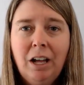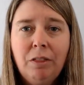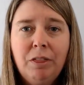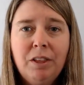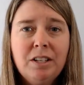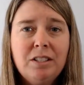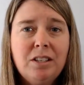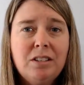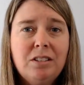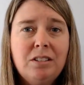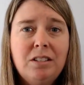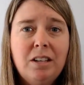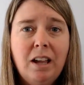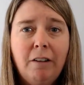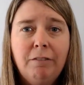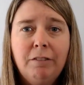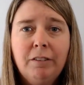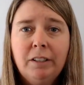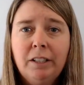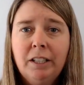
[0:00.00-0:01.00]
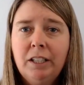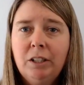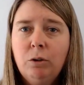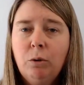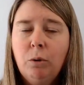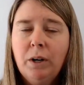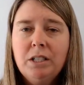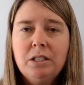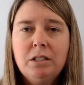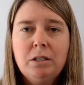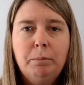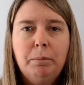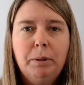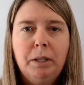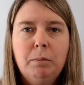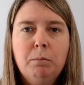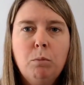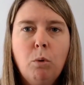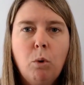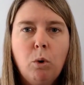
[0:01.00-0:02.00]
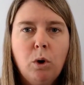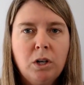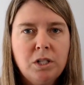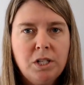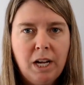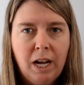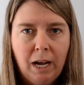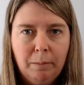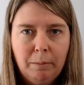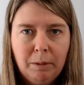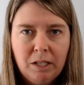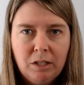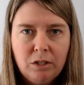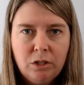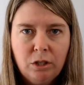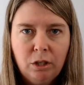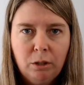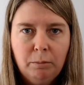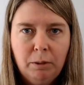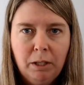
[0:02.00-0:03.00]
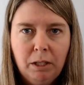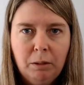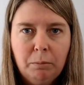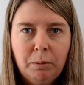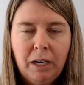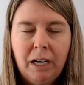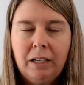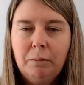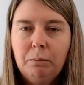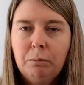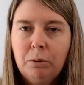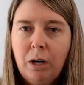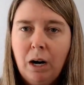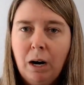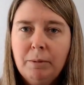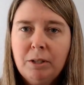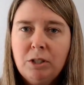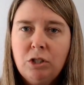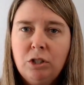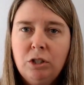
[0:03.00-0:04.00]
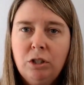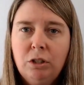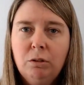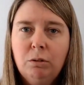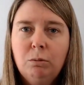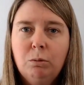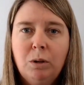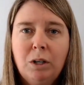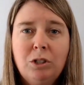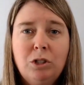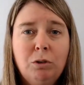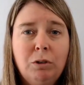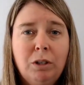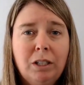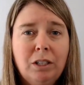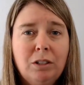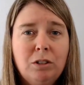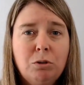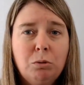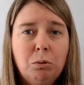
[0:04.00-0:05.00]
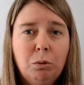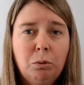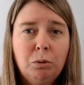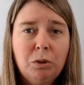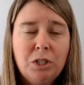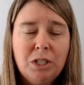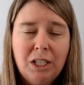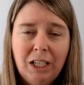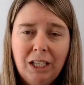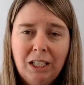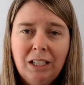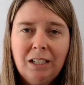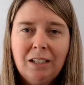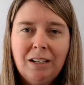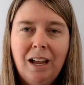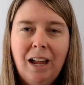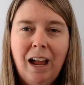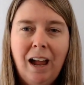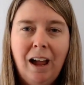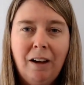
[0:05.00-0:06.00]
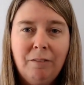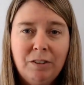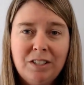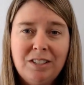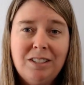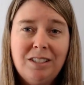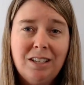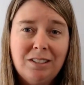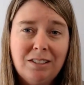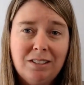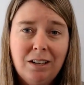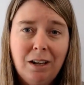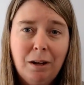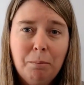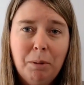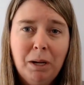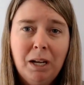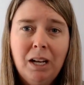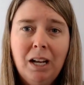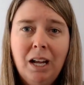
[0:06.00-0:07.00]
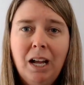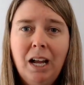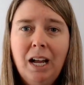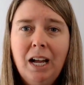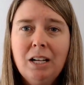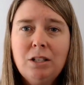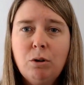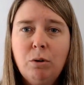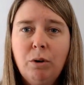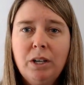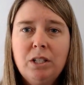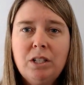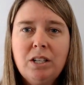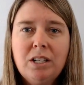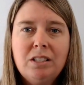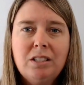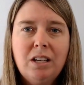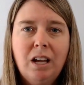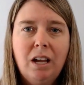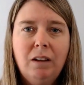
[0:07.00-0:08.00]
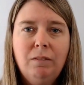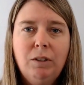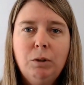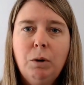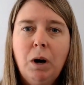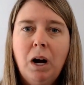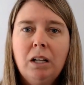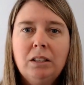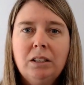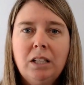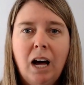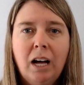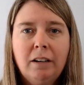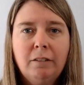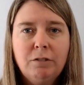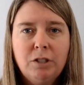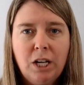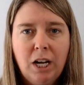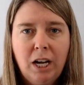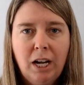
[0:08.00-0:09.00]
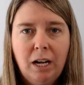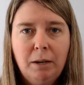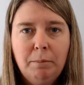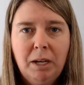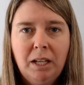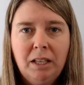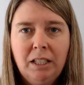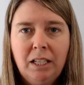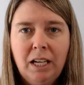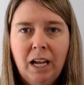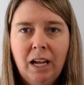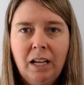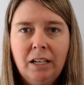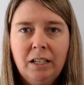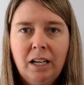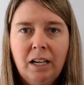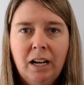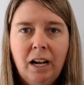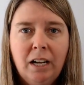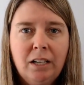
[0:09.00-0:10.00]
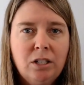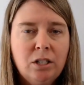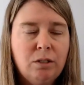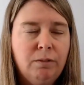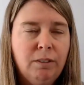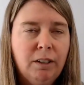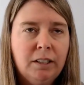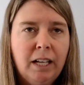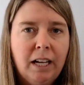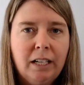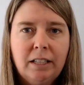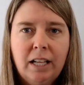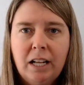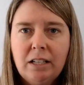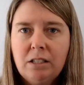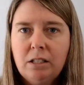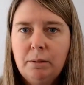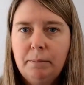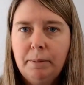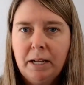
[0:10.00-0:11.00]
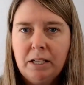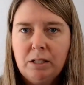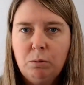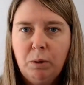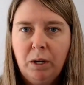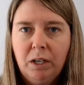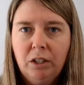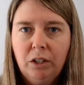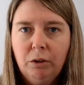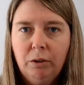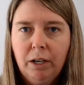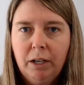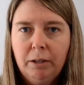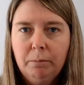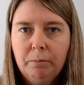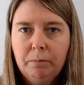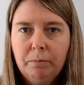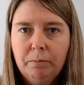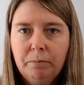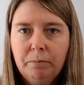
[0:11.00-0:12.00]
Now, this is definitely going to be more time consuming, but I can promise you once you get into a routine and have a system, it's going to save you a lot of time in the end. And I just feel like that's the best way to do it.